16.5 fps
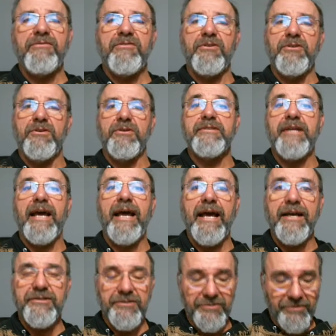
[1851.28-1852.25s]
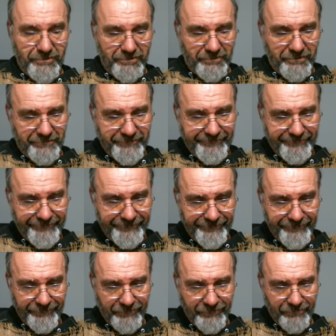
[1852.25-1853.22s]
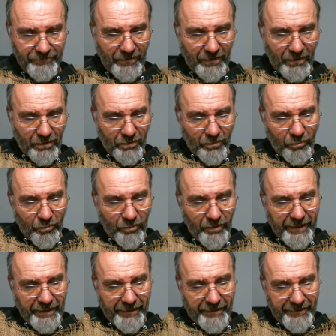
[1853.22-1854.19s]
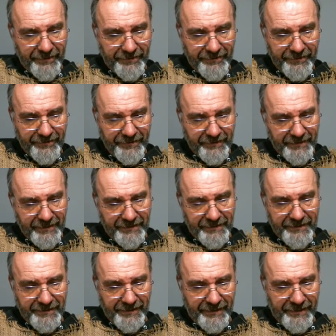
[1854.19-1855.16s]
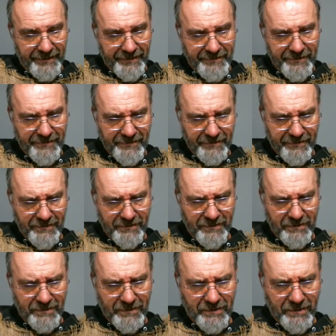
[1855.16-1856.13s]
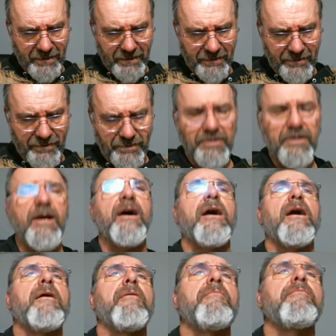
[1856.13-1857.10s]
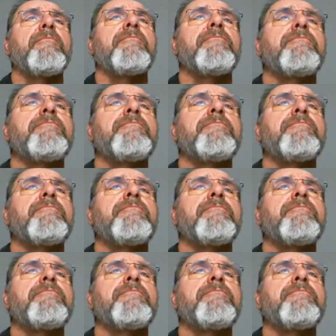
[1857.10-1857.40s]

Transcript: to do is ask Google, where did the